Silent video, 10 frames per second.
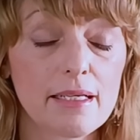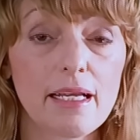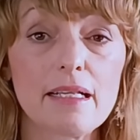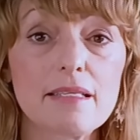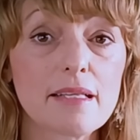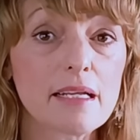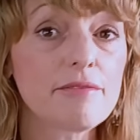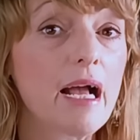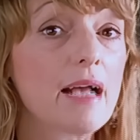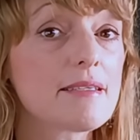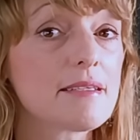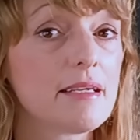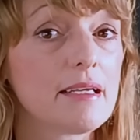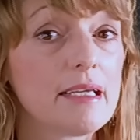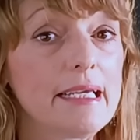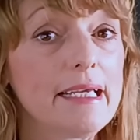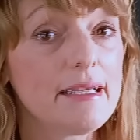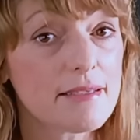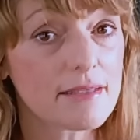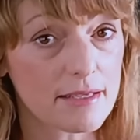instead of asking,
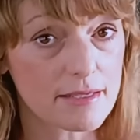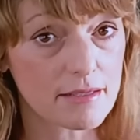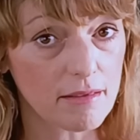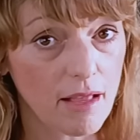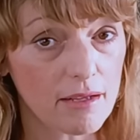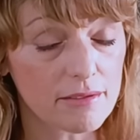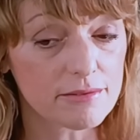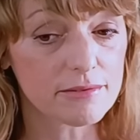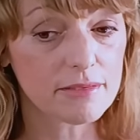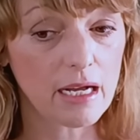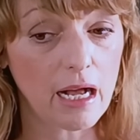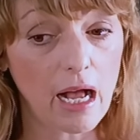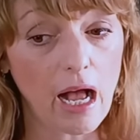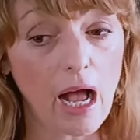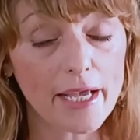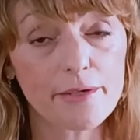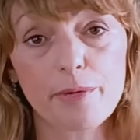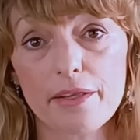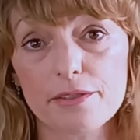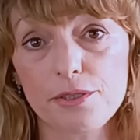is this love? I'd
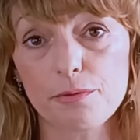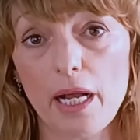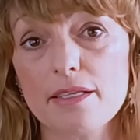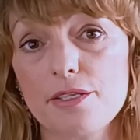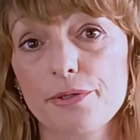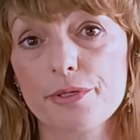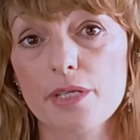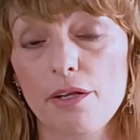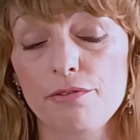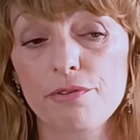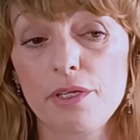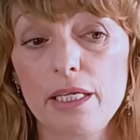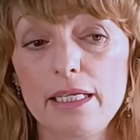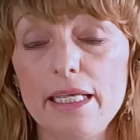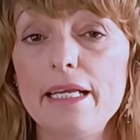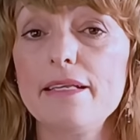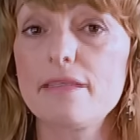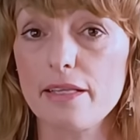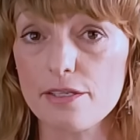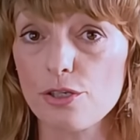rather you ask yourself, is
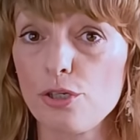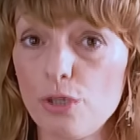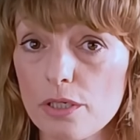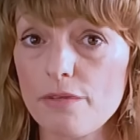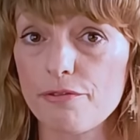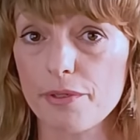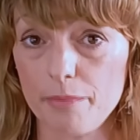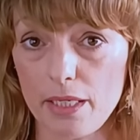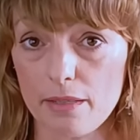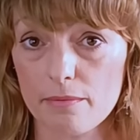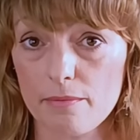this good for me?